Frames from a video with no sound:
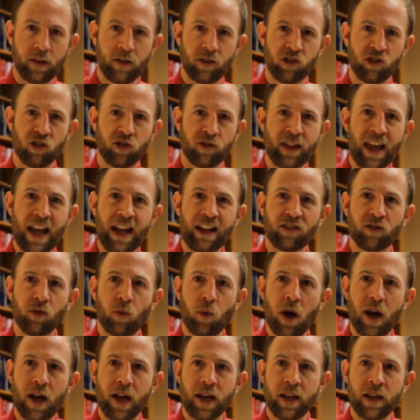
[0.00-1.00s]
So that's
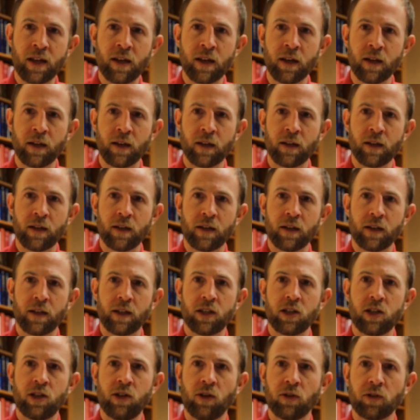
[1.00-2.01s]
why
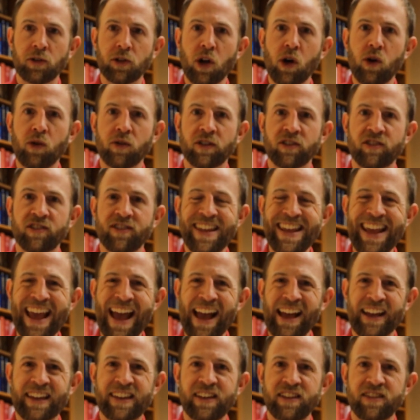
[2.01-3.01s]
you'll notice the
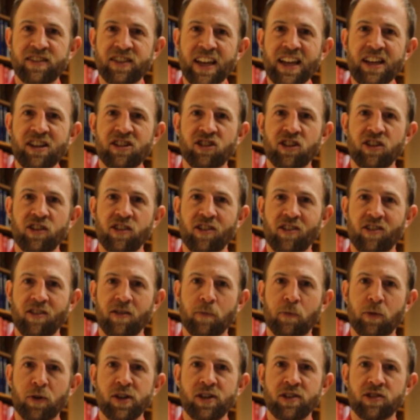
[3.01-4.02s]
accusations the
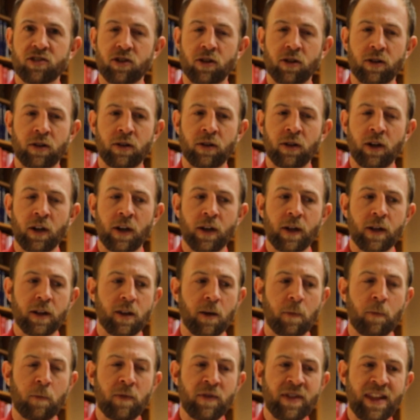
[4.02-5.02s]
priest are
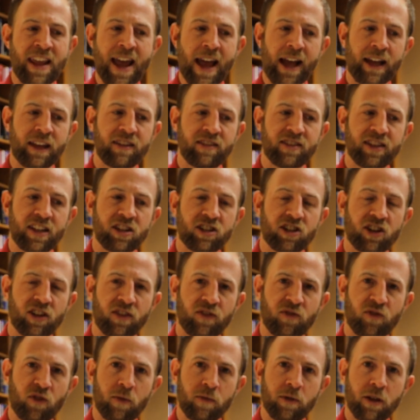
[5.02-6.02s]
the, the
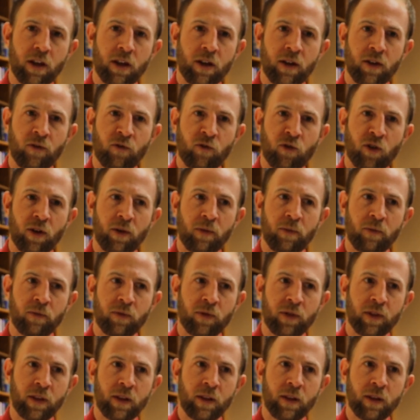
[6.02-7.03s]
accusation from the
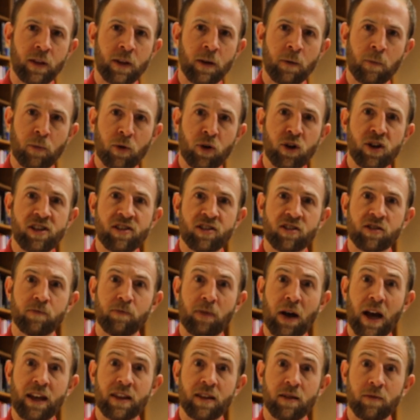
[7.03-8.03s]
from the priests
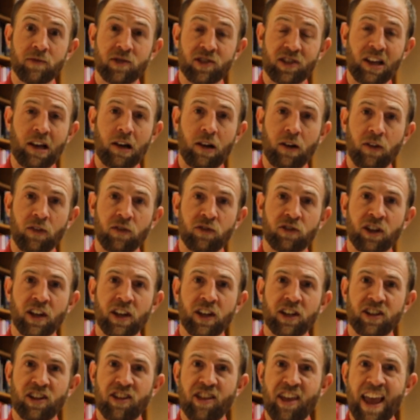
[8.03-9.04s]
by themselves
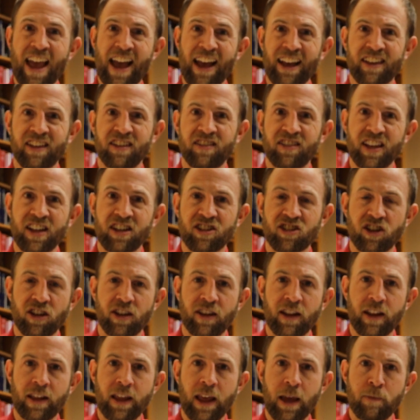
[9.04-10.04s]
to the
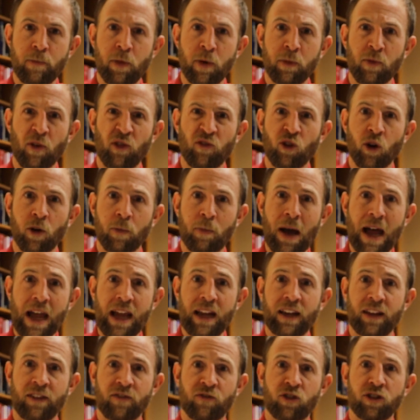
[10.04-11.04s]
accusation that they put before
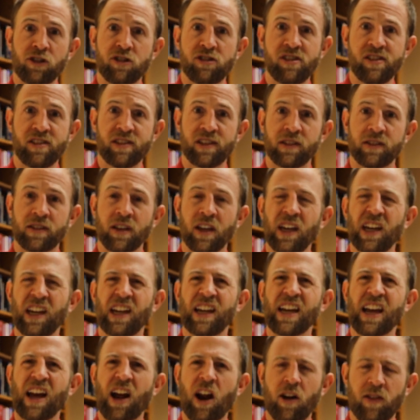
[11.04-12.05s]
Pilate for Jesus,
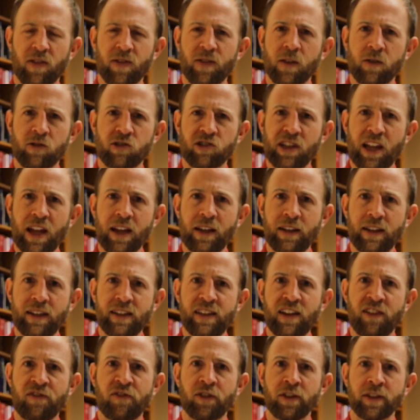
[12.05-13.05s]
they're slightly
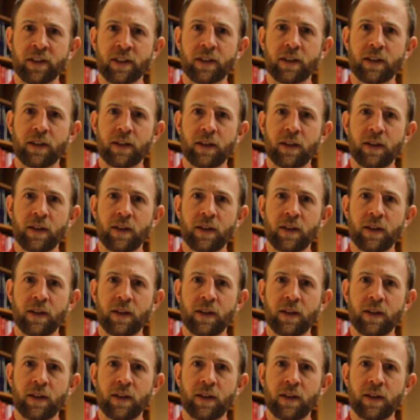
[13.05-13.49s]
different